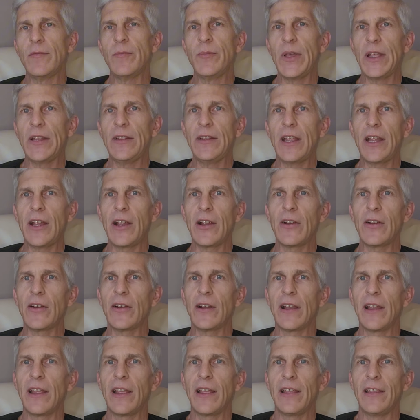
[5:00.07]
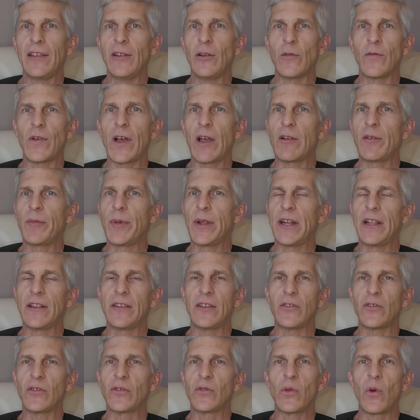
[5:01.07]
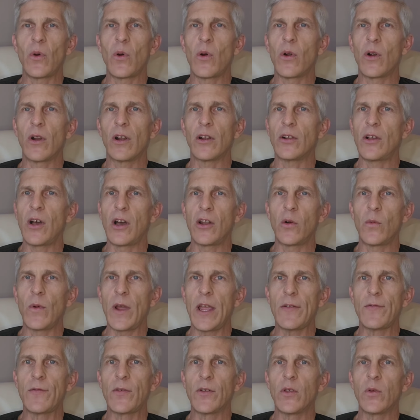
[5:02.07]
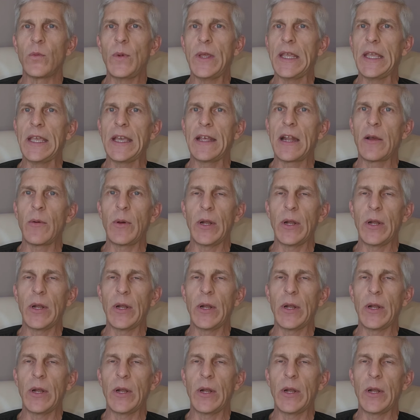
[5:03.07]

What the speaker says: have been there, If I would have been at the store and gone away for the weekend,